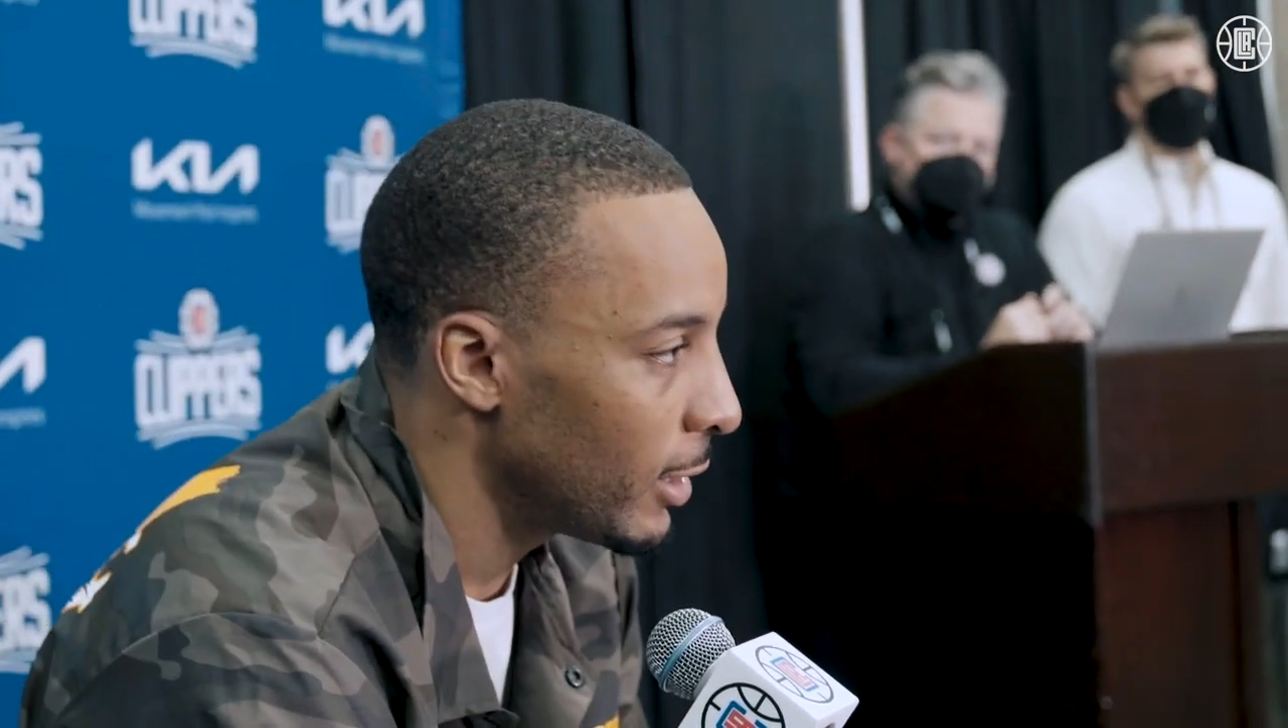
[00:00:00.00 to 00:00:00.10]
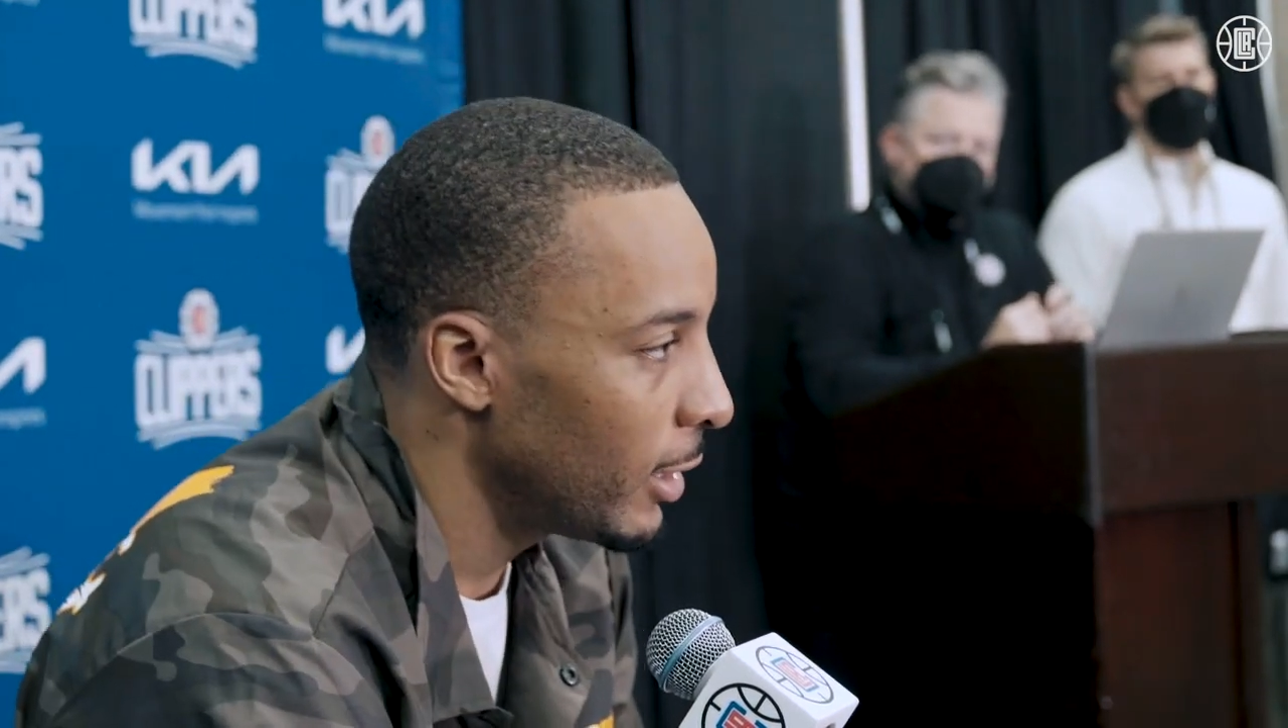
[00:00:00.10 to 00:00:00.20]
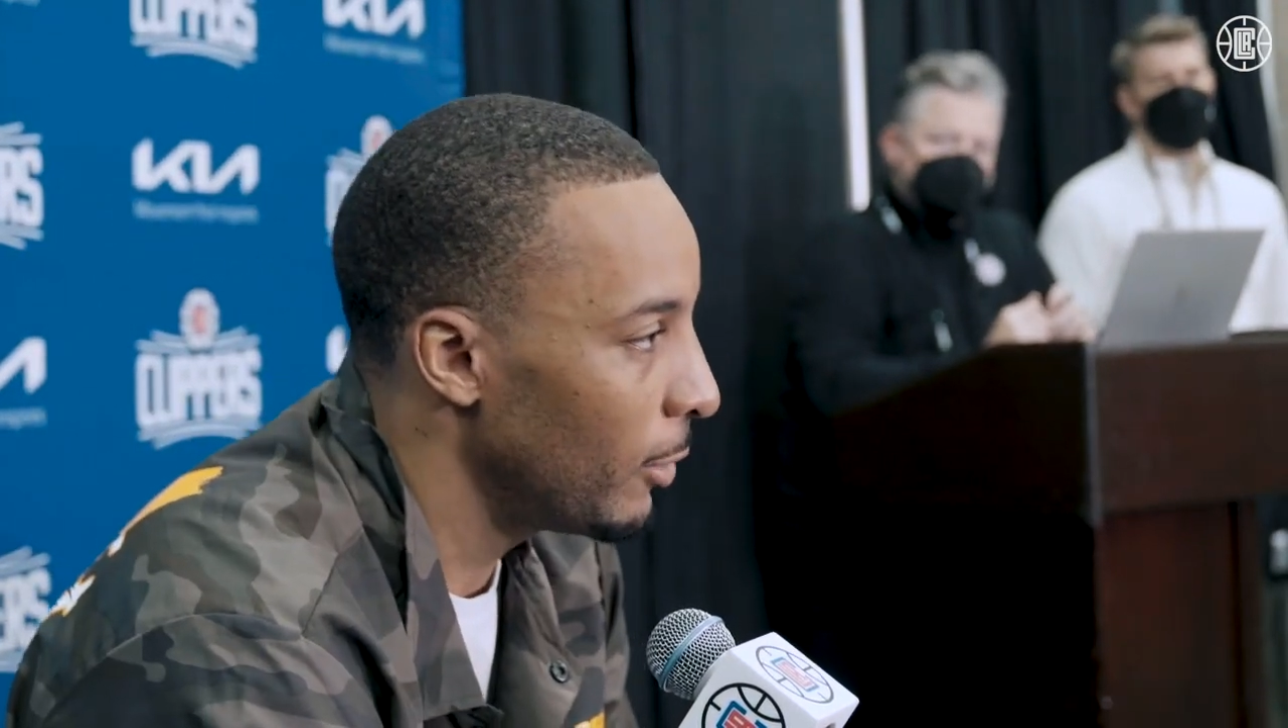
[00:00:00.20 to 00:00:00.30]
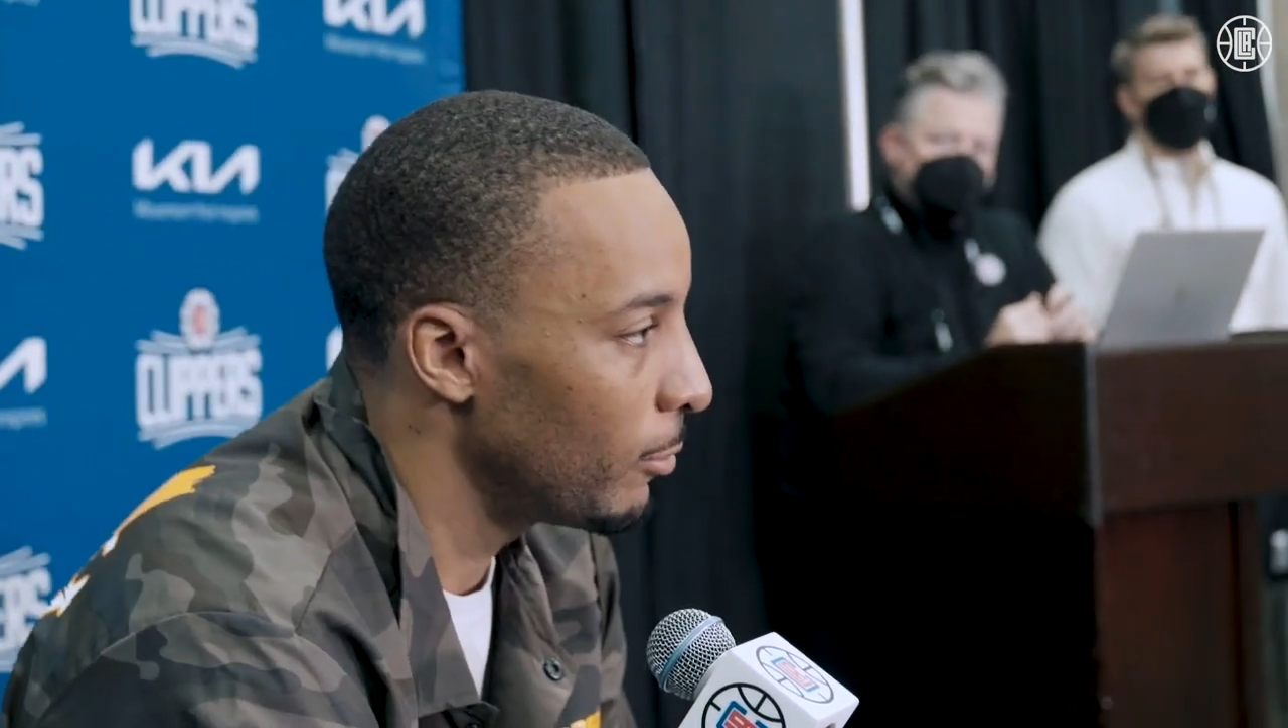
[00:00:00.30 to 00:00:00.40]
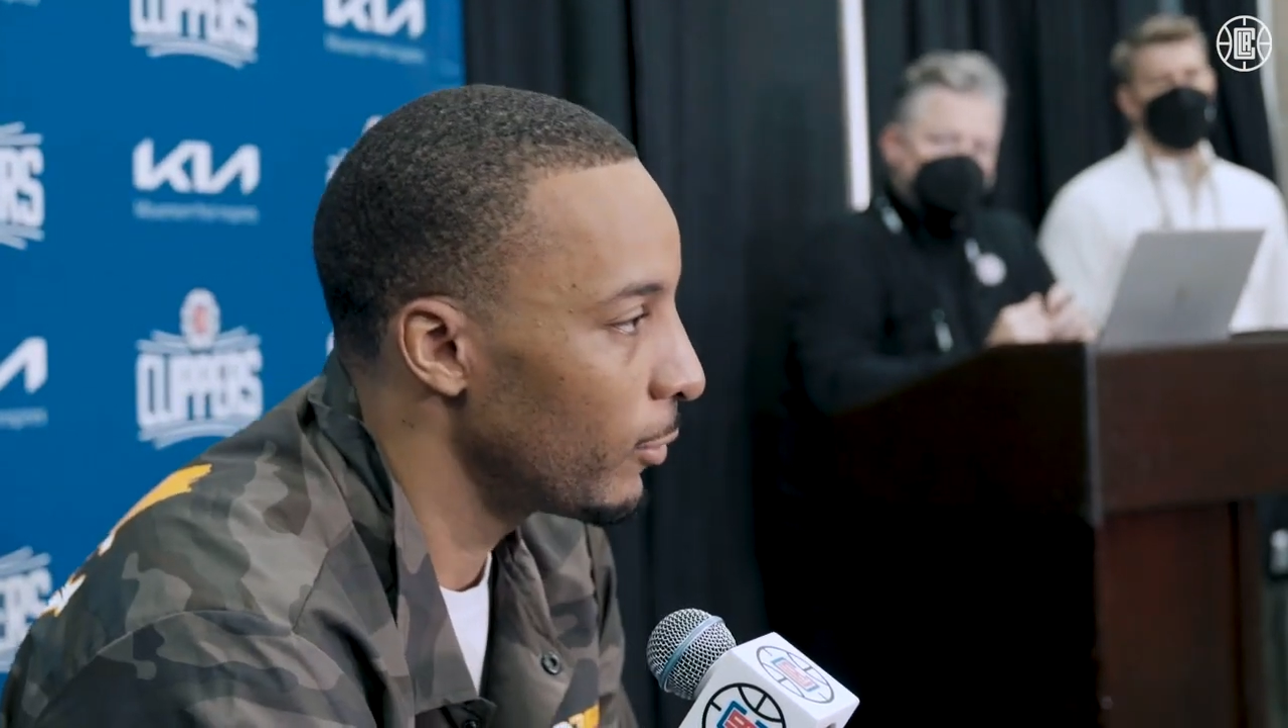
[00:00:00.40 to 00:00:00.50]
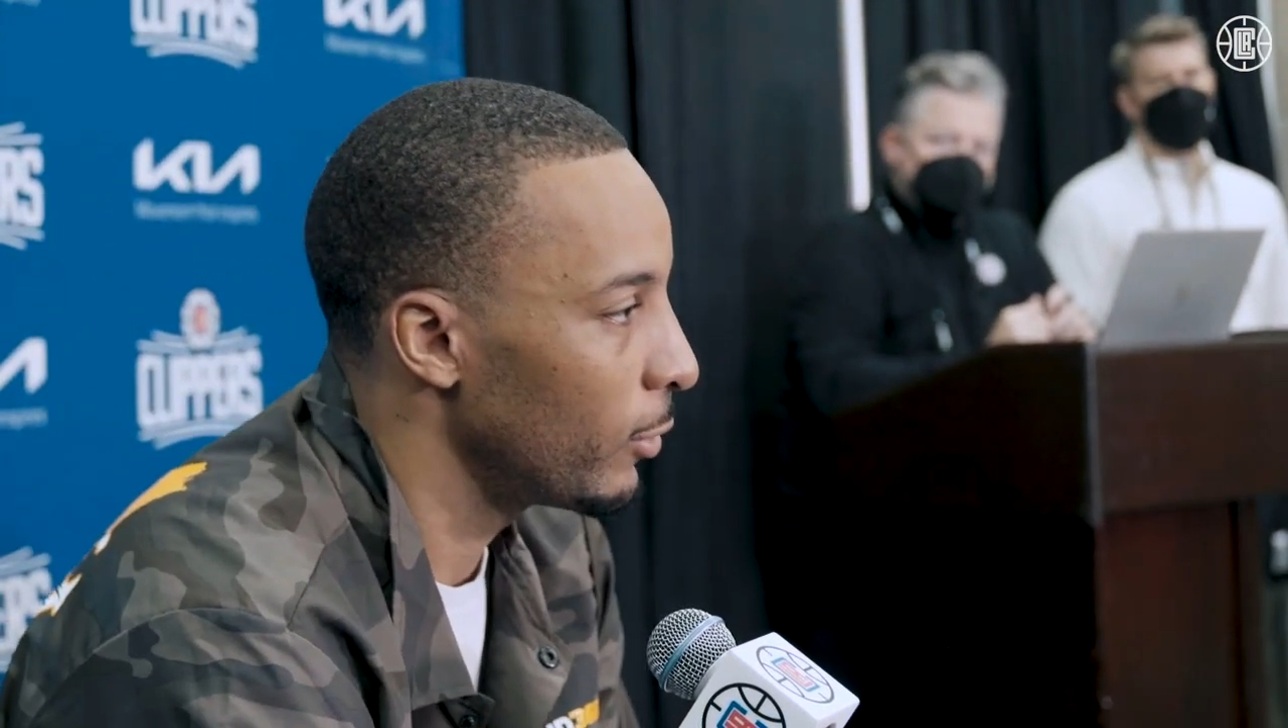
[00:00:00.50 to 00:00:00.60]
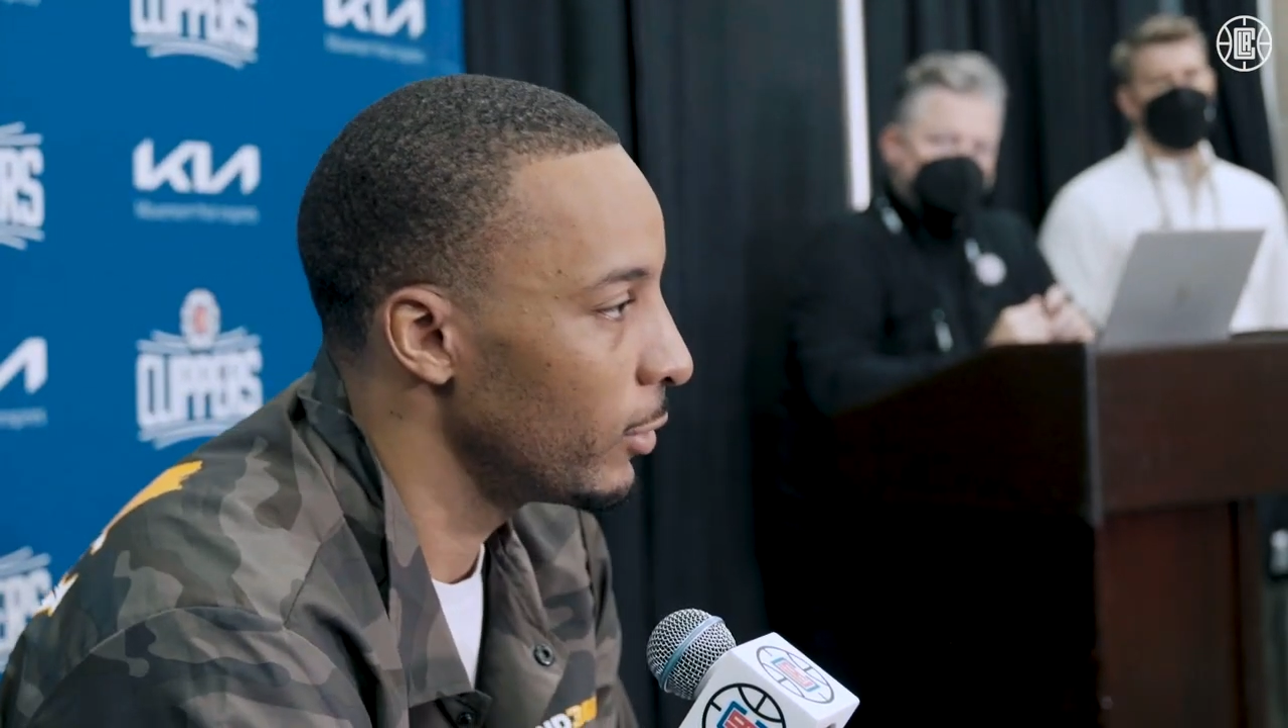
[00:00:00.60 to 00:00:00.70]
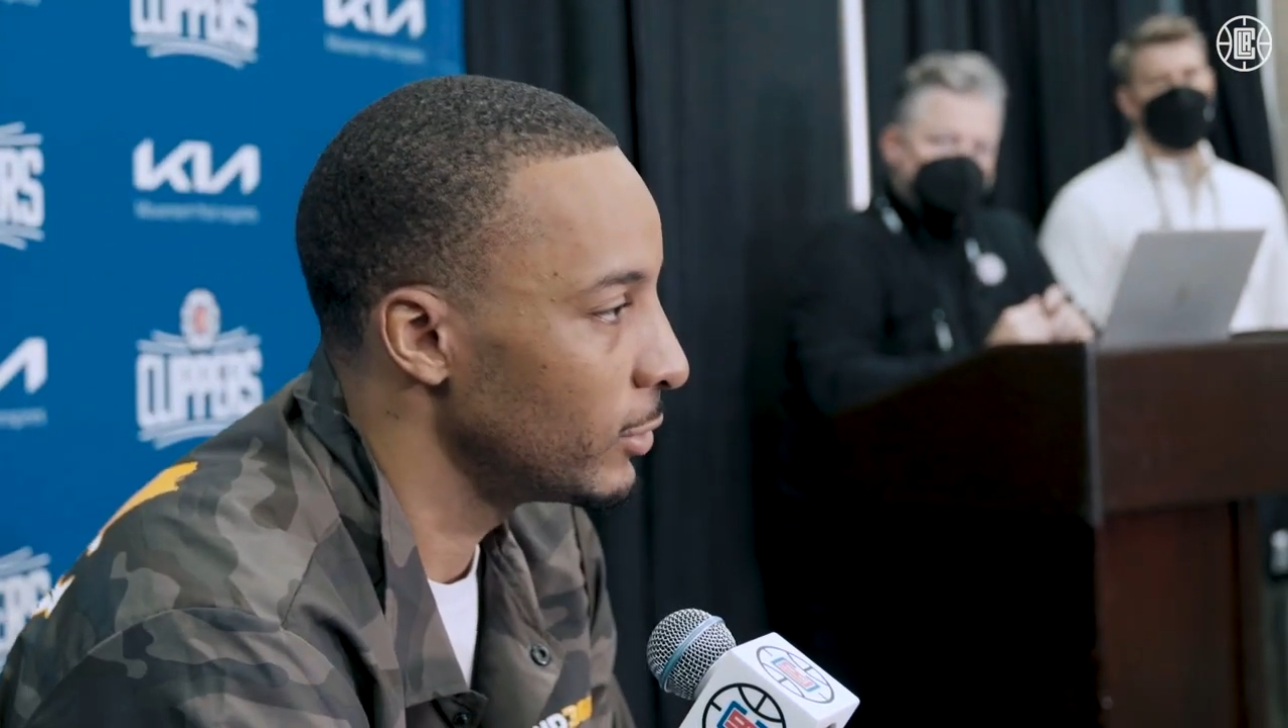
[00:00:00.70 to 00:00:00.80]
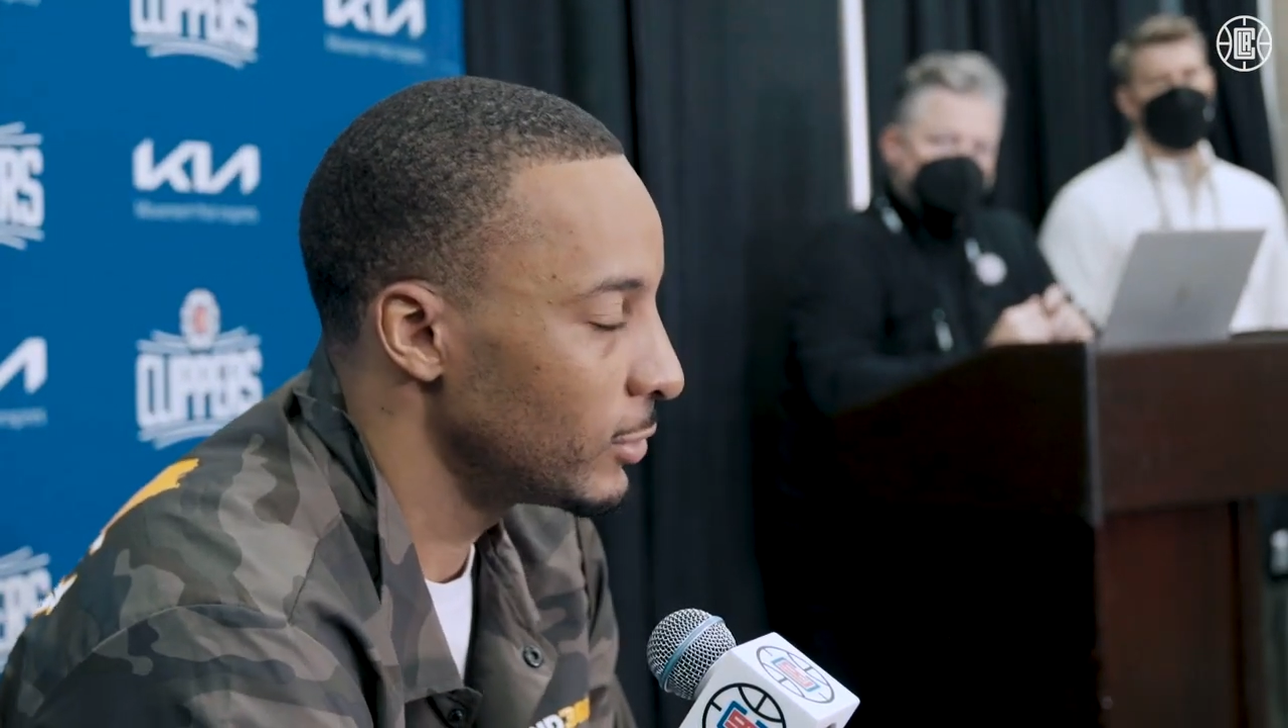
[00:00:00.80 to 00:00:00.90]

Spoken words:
out in Portland